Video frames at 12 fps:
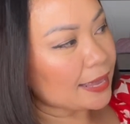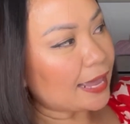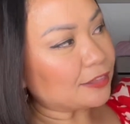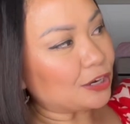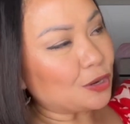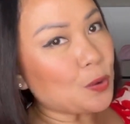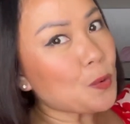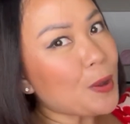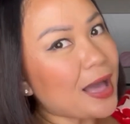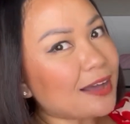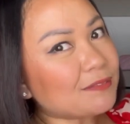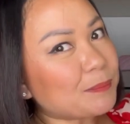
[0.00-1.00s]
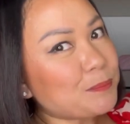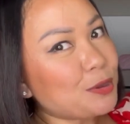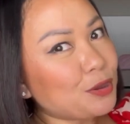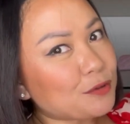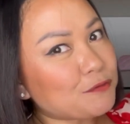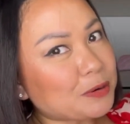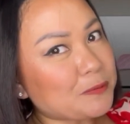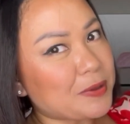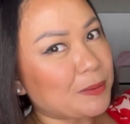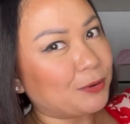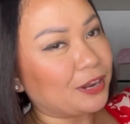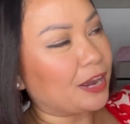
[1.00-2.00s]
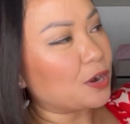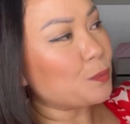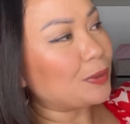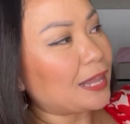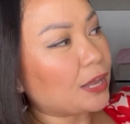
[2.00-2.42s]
And then you have a beautiful ribbon here with